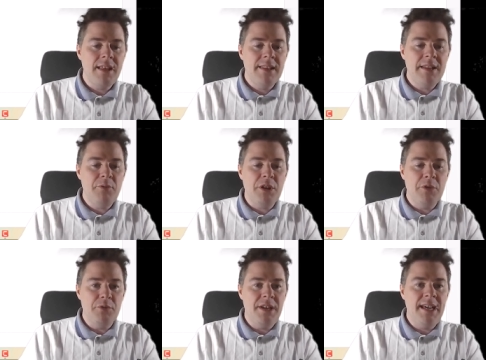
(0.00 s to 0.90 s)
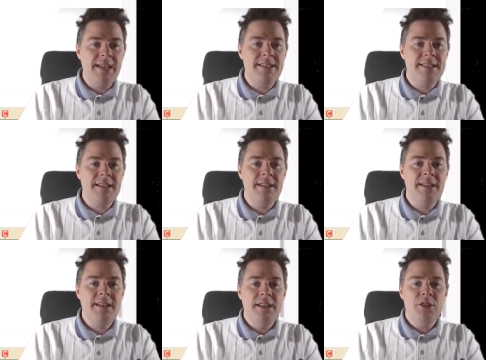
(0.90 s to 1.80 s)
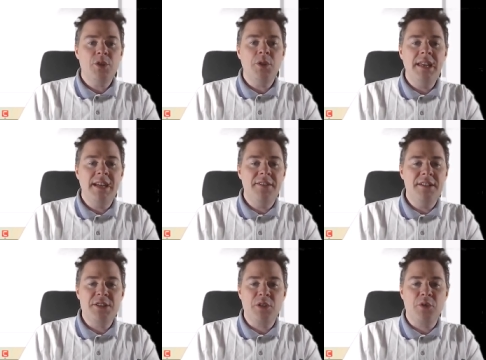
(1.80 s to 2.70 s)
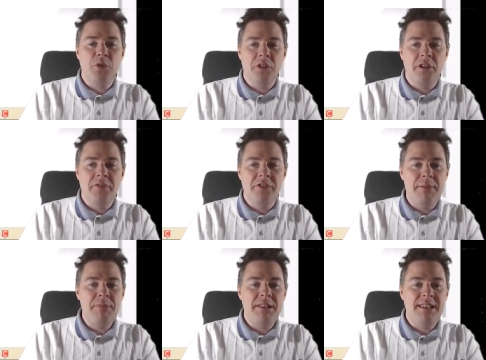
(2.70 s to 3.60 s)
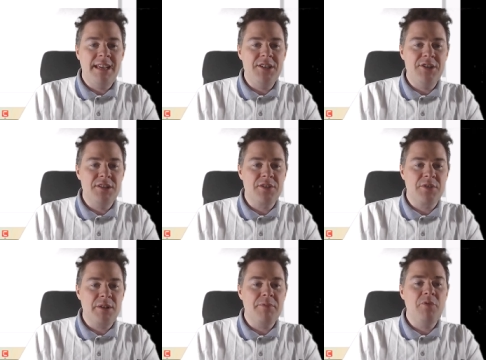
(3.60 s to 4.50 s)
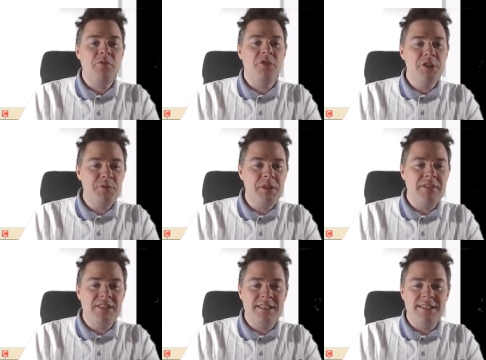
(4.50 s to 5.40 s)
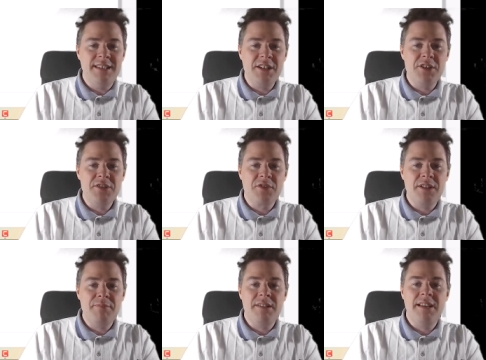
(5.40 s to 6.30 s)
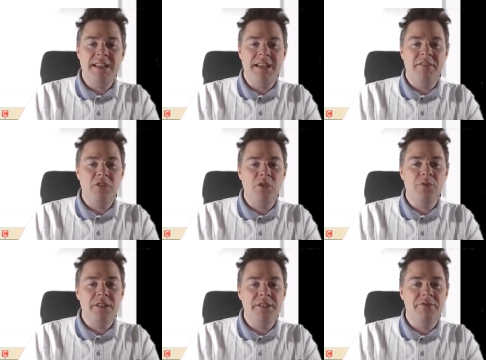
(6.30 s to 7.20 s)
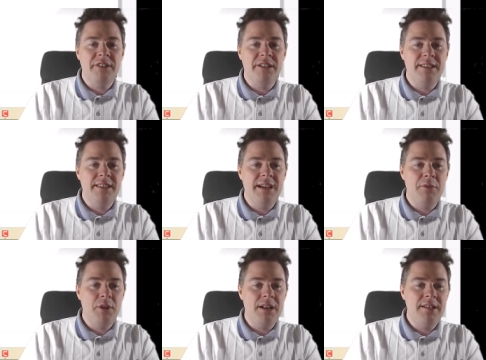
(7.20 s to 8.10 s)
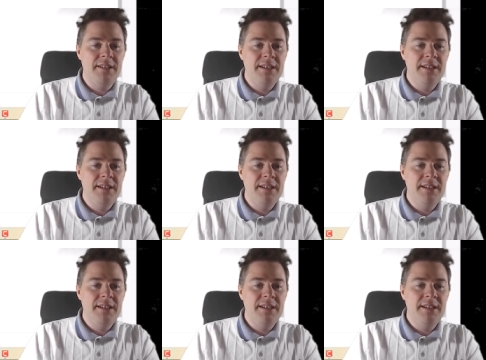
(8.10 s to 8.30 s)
Then we go next. So here is the core of remediation script. First we have the detection script, and I've already written that one.